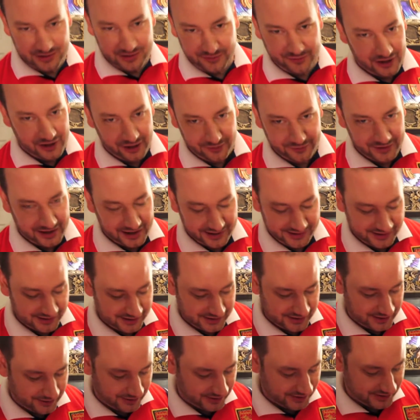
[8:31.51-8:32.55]
Final Fantasy
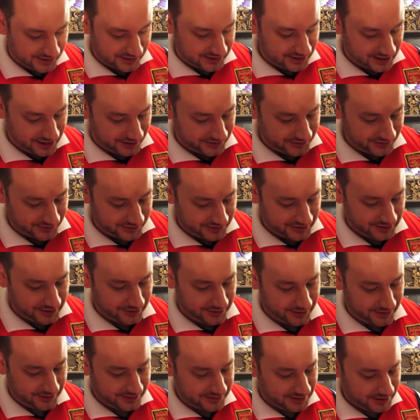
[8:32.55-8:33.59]
series. It's an excellent
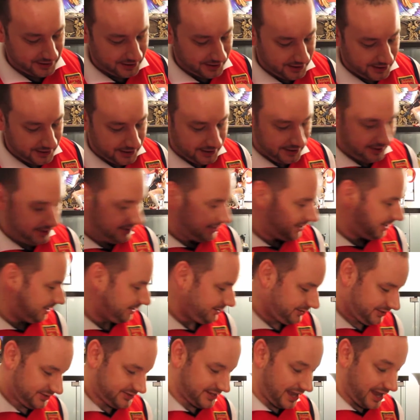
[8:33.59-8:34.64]
series.
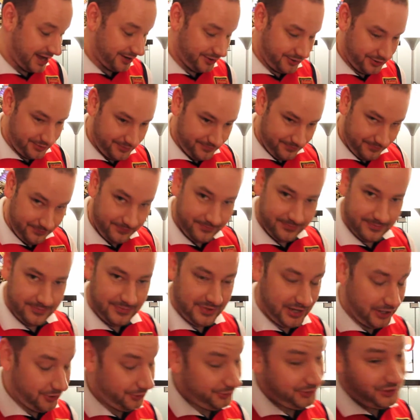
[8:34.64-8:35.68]
And the Saturn,
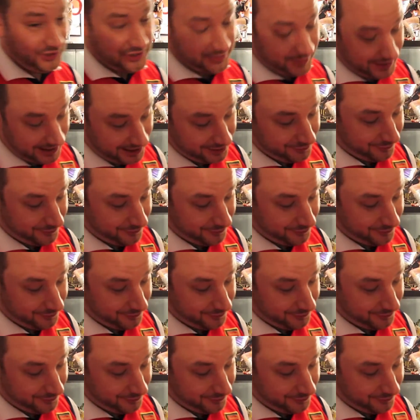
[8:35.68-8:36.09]
only in Japan, of